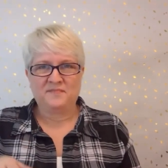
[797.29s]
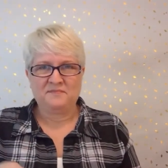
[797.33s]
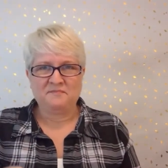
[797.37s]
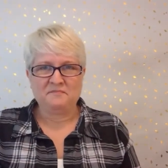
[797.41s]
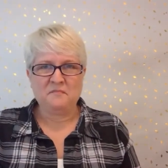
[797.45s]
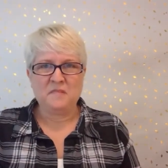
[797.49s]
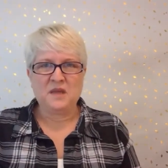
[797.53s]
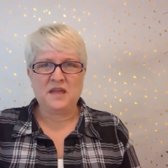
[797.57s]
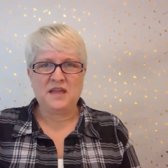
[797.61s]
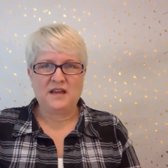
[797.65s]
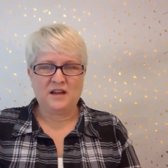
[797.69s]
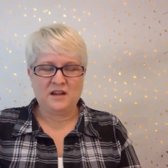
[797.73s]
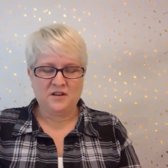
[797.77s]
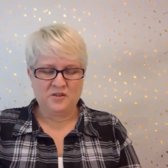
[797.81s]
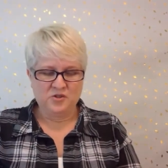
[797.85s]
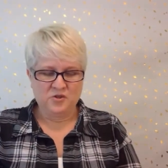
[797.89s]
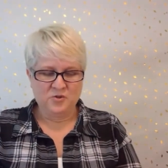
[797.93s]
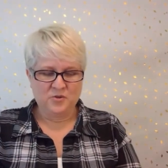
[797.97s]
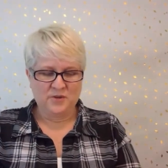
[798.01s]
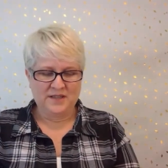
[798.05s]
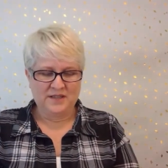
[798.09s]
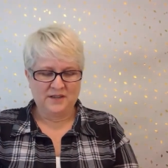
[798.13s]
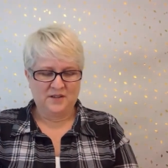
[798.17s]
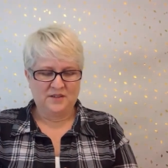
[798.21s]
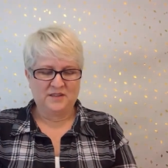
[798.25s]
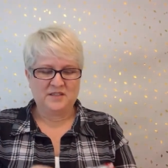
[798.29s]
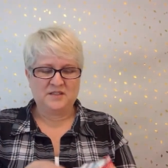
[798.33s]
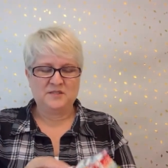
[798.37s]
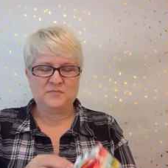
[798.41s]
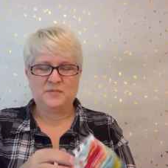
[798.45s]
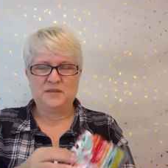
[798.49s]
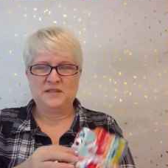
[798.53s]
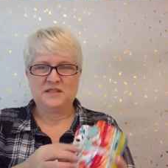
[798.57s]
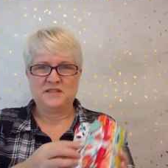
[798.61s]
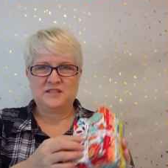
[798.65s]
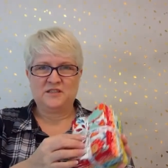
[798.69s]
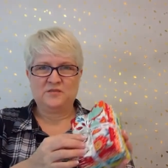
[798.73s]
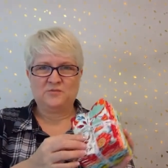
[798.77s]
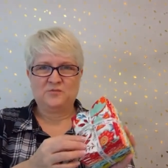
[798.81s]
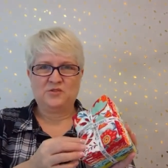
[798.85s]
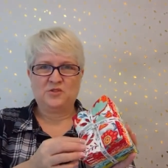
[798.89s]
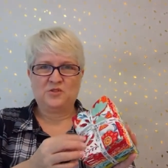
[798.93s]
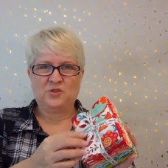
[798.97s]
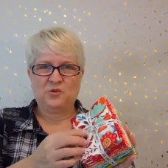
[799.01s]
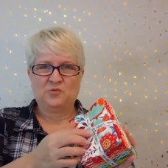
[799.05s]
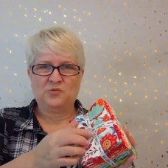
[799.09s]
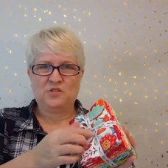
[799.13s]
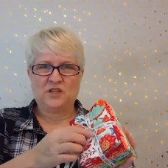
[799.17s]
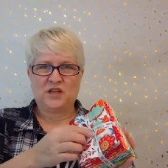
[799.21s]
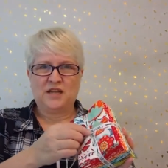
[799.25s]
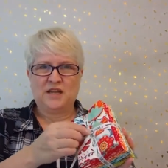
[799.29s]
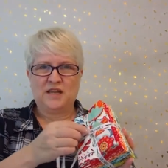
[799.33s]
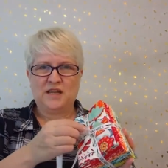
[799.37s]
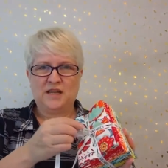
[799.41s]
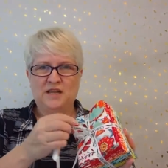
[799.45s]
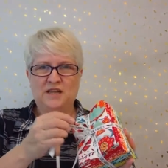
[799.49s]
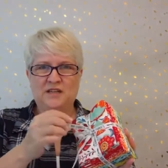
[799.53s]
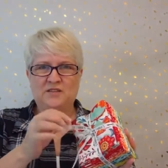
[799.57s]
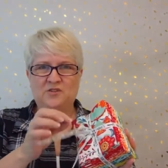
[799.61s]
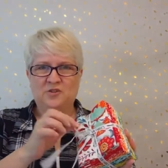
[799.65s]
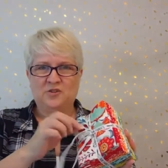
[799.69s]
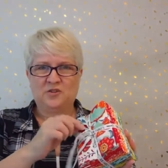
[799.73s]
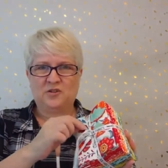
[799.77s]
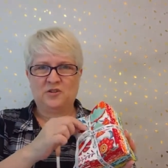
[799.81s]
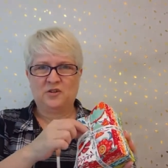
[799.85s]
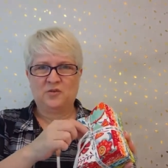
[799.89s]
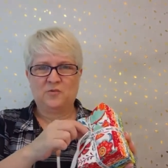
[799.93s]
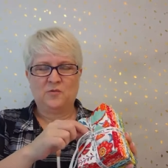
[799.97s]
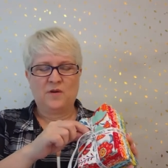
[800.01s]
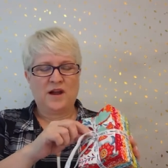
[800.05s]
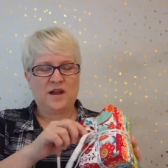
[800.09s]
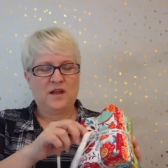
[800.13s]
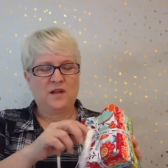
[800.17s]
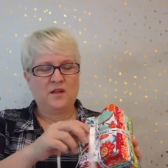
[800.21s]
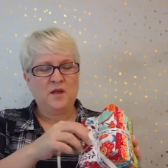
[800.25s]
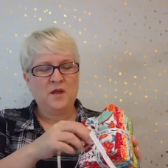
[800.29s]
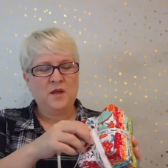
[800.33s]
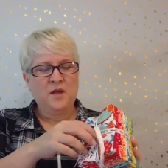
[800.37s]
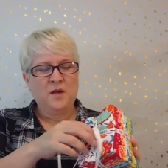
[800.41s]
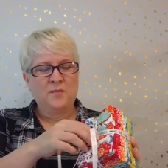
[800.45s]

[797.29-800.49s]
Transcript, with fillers: me undoing all this because it was so tight. It took a little while.